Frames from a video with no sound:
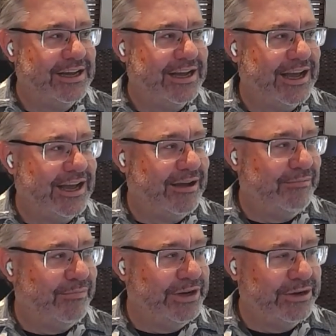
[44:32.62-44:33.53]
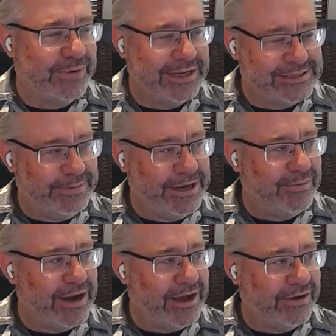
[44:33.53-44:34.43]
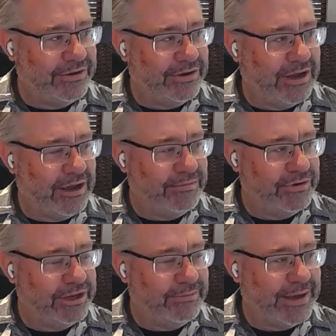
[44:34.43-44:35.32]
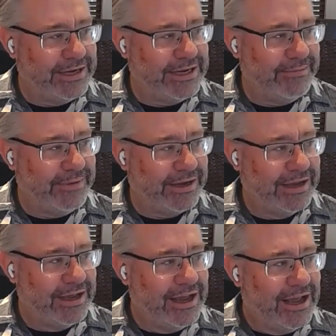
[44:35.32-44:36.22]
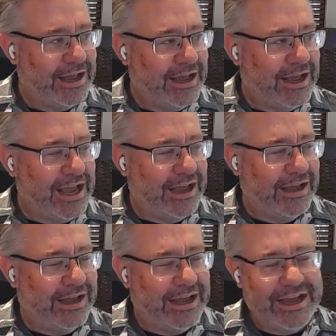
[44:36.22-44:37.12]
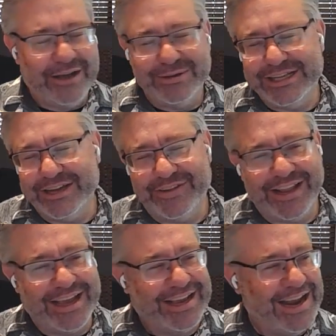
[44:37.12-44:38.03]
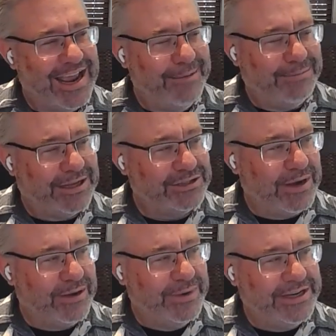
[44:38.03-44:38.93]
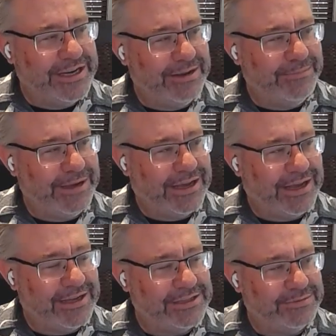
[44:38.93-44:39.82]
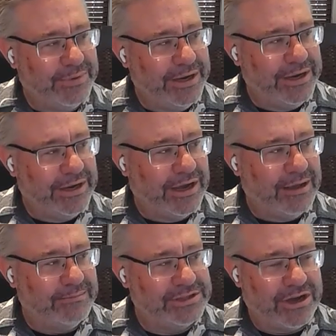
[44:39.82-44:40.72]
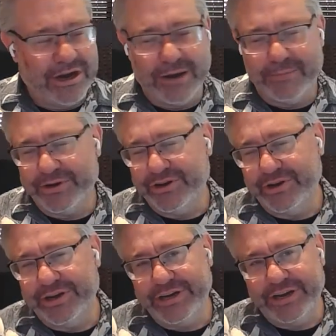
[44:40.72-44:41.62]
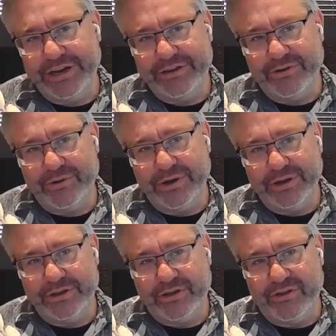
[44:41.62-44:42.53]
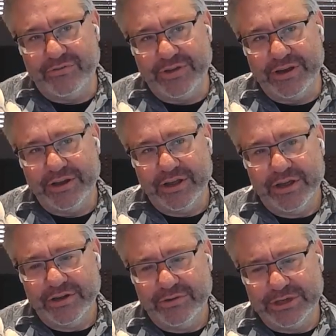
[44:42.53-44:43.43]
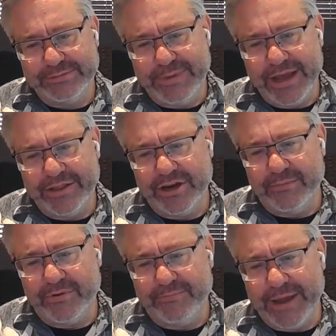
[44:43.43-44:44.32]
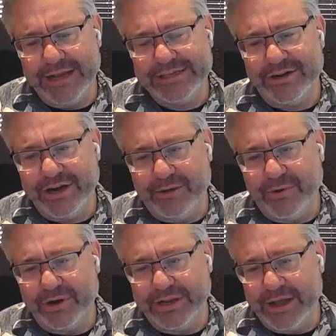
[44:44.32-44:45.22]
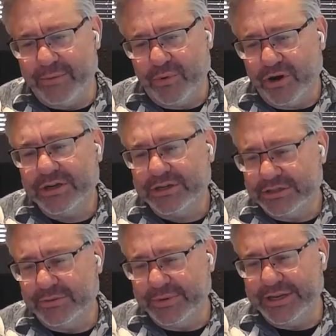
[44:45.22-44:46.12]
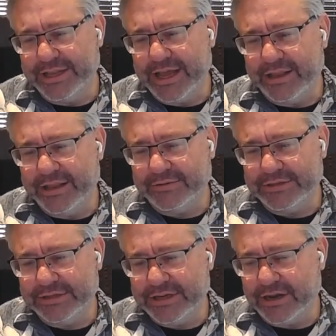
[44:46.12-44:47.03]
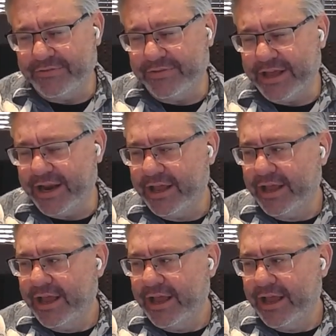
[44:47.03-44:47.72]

We did raise a B round during the pandemic. I always think of it like an A plus round. We did it because we saw an opportunity during COVID to expand the number of banks in our network, and that worked. So we did that. That was entirely for that.